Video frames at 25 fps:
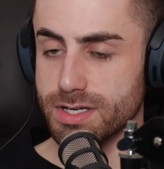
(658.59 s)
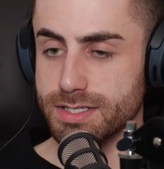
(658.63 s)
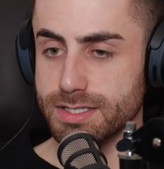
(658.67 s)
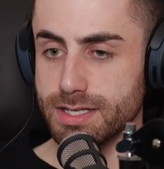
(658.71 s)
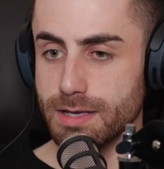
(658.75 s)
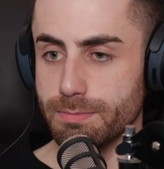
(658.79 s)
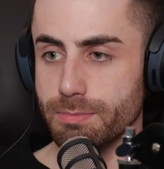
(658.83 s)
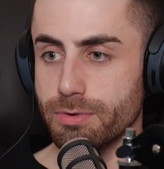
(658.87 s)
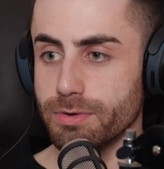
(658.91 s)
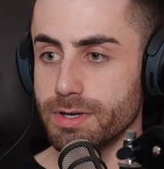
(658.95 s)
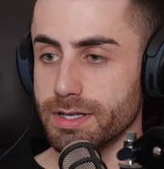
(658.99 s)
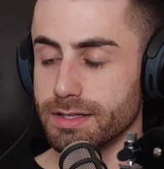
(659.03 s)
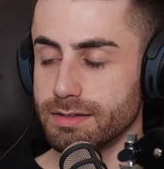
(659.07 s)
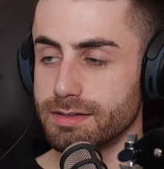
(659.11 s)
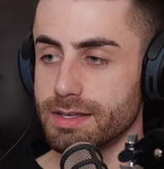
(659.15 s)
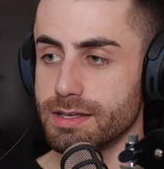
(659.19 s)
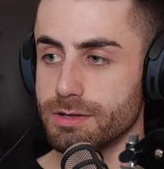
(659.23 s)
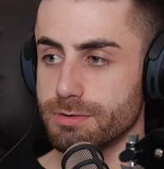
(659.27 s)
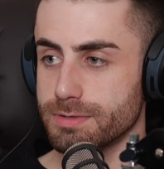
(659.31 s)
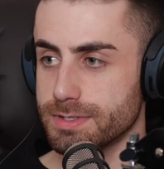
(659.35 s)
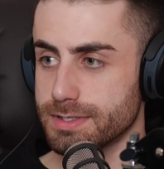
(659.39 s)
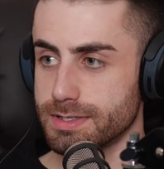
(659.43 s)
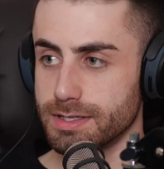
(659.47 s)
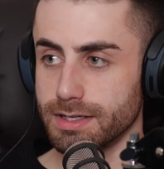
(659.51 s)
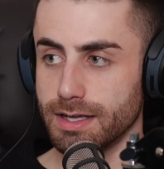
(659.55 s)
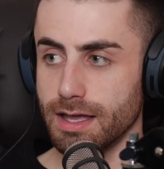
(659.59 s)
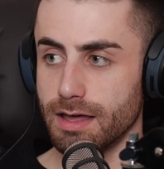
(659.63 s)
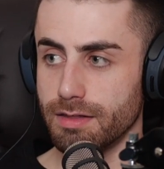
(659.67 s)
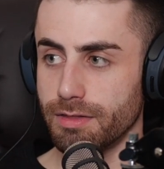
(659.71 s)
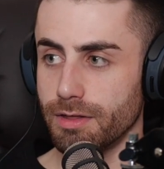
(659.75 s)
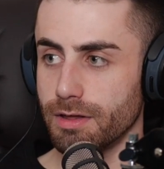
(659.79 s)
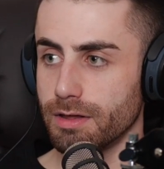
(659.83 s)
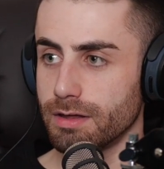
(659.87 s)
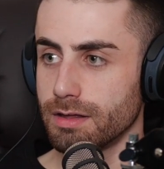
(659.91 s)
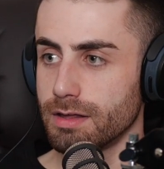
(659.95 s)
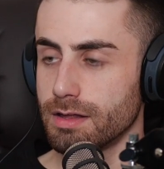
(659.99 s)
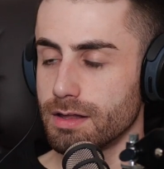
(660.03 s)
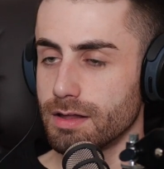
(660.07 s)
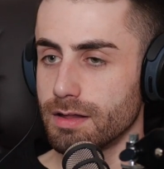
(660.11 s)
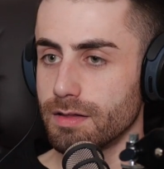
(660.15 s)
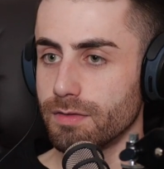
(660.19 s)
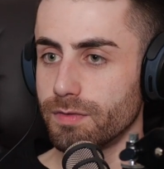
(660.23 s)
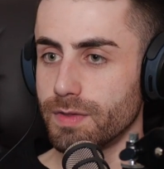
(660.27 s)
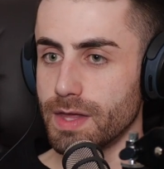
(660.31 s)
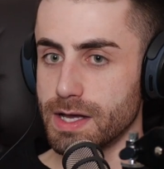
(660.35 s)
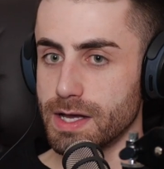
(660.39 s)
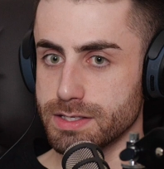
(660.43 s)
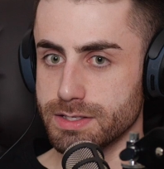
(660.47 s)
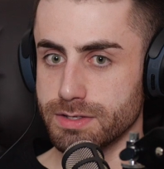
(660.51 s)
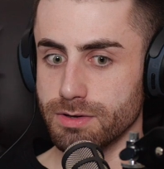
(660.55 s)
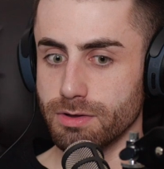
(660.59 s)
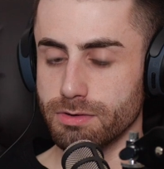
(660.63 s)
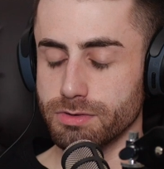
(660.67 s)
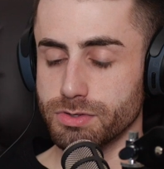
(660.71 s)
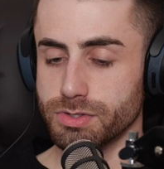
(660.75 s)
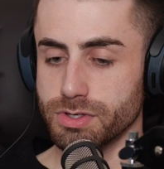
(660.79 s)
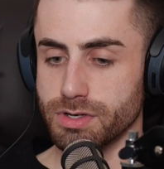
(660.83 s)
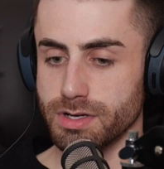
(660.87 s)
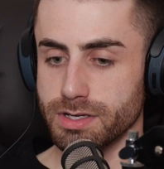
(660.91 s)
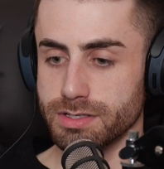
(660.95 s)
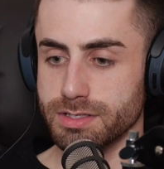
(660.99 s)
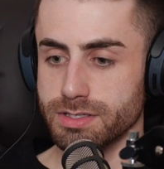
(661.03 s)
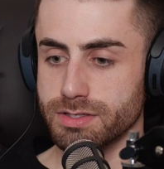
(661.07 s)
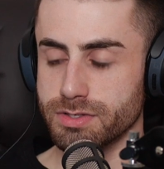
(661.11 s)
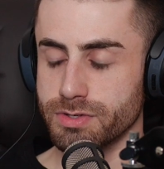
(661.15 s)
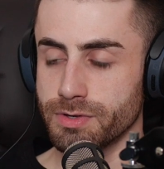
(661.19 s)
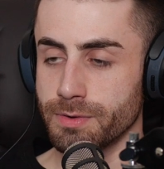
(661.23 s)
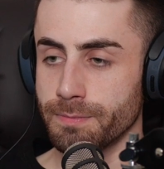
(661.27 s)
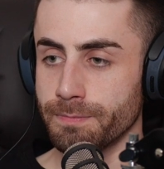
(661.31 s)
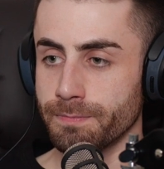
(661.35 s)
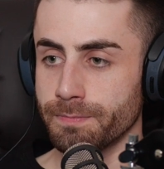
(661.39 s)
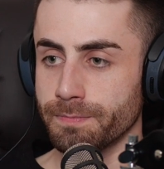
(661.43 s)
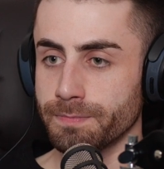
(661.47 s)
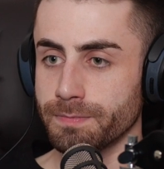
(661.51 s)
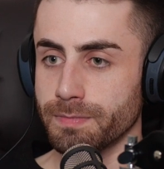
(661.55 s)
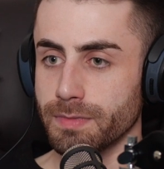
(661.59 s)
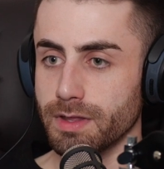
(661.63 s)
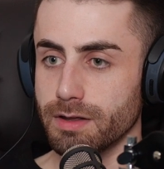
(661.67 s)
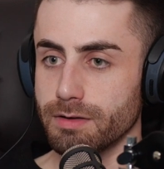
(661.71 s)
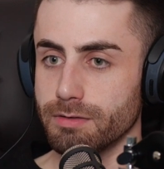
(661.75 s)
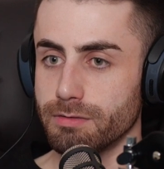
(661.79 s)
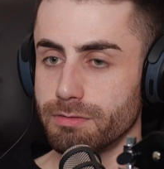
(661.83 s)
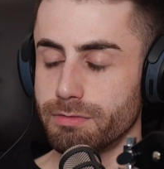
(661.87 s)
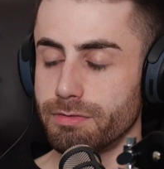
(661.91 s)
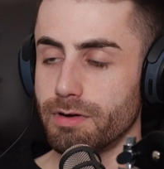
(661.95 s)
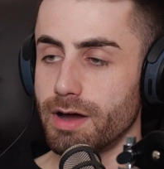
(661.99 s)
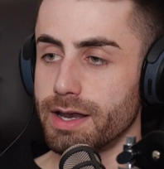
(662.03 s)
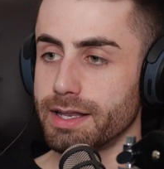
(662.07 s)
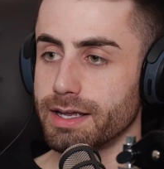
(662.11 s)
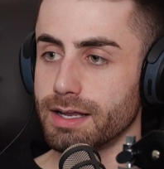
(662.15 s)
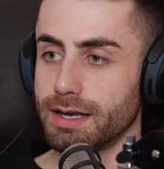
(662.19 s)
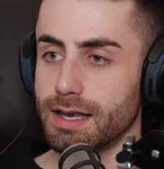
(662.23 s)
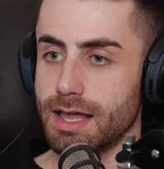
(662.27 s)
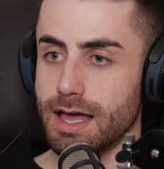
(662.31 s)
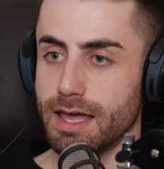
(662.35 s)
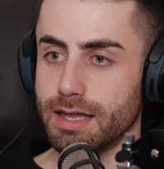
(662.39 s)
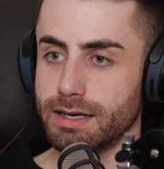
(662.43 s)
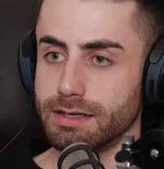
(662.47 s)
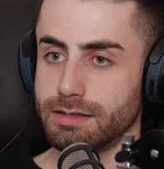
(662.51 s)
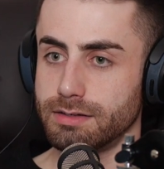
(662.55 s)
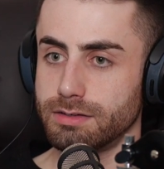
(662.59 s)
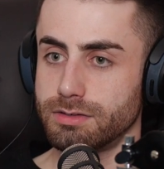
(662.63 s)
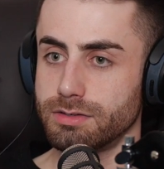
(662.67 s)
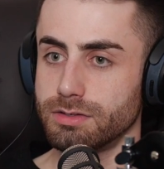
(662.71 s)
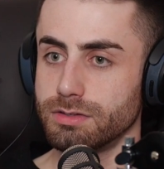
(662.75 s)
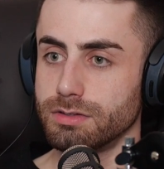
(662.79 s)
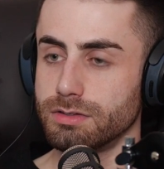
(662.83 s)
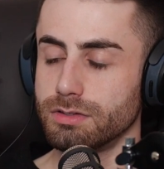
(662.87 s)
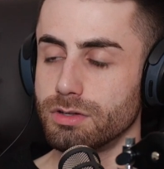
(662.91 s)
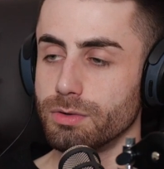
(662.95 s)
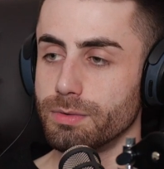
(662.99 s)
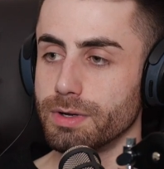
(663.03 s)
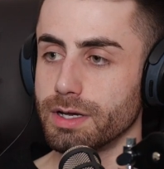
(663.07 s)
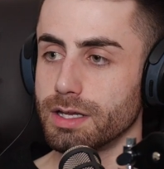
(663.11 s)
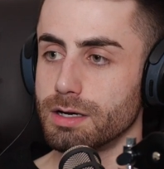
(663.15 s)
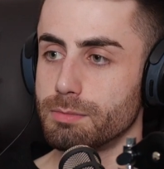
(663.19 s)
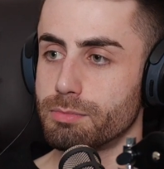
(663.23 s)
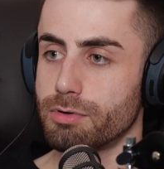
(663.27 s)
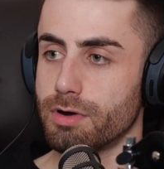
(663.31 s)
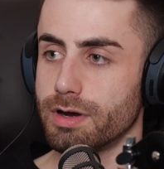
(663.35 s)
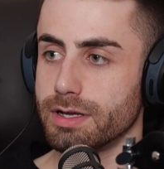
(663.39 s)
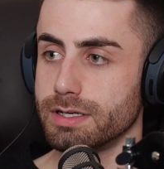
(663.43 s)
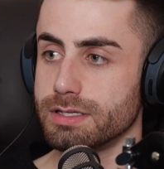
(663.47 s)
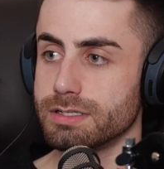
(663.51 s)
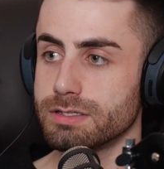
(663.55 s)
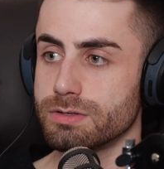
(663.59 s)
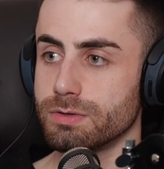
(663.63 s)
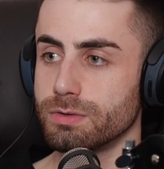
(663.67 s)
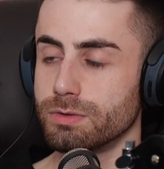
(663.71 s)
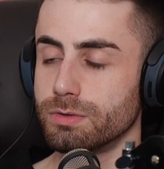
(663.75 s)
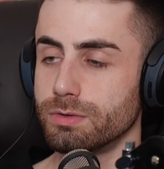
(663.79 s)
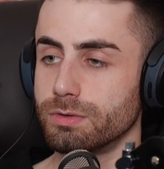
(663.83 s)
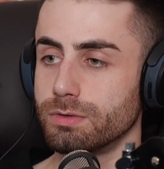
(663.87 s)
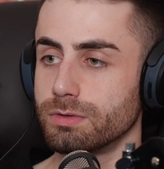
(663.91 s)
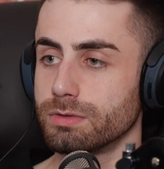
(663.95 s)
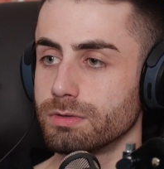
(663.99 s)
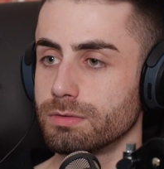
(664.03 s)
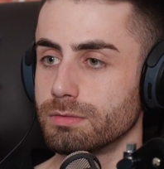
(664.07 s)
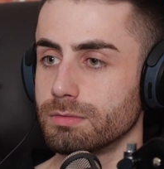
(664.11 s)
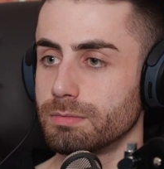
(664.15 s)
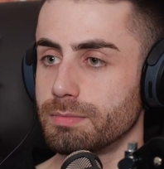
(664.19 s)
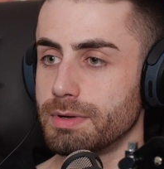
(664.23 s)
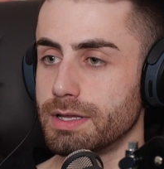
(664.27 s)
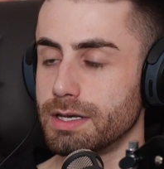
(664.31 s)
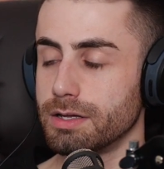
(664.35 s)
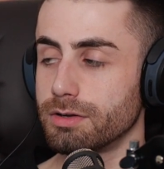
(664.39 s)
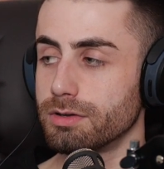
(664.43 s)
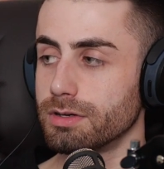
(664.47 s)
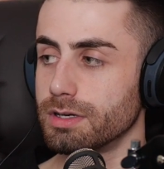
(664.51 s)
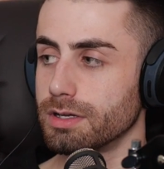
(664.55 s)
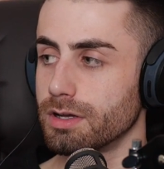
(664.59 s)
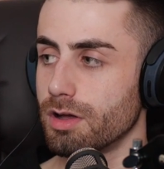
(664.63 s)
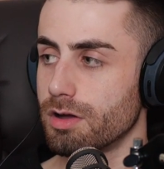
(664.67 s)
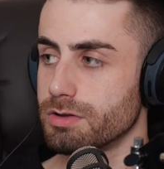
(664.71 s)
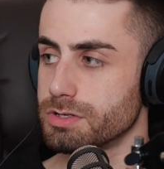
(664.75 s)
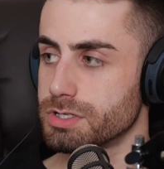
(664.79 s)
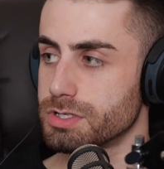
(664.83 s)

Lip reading: And when I say putting deals together, that's not just finding a land, doing an appraisal, being a good